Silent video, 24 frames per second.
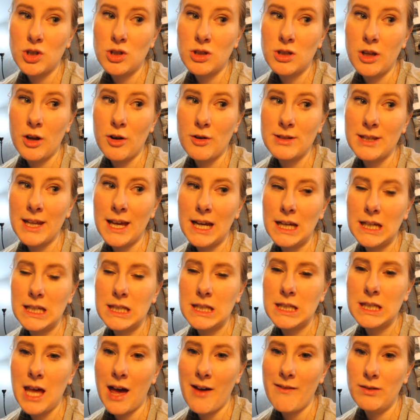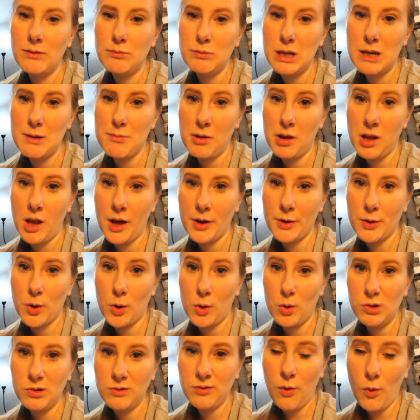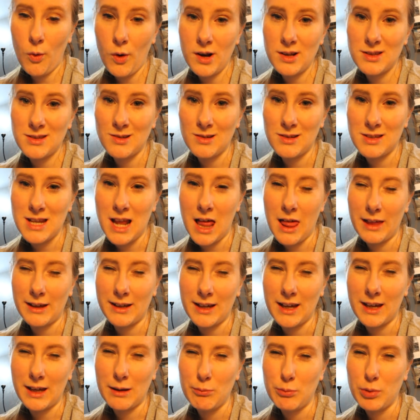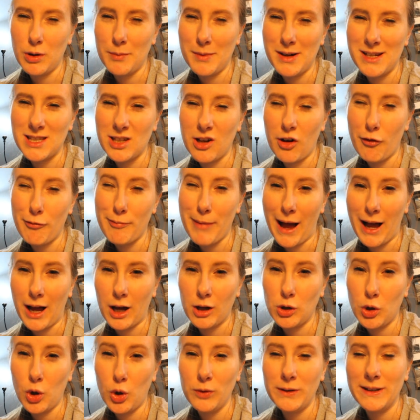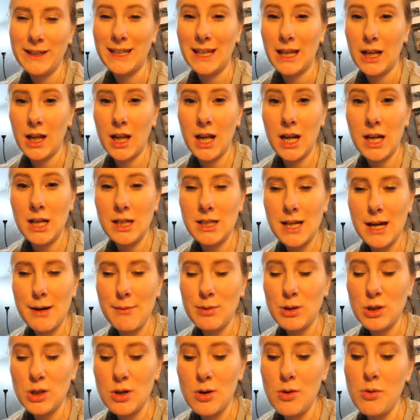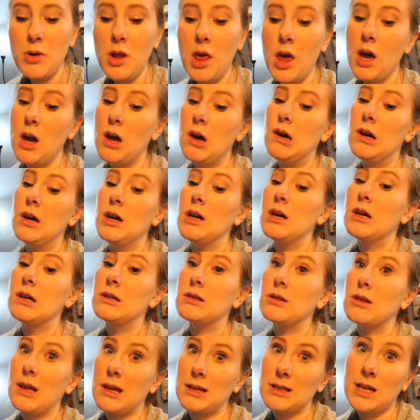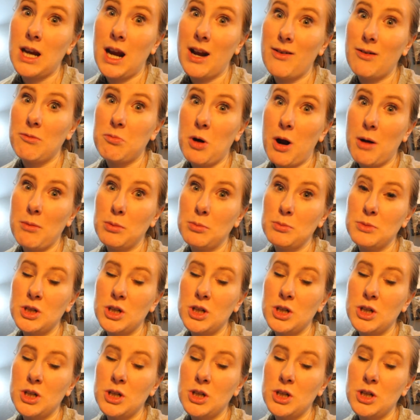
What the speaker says: there's like 7 people on hold for it, so it's not like I can put myself back on hold and get it anytime soon, so that's kind of a problem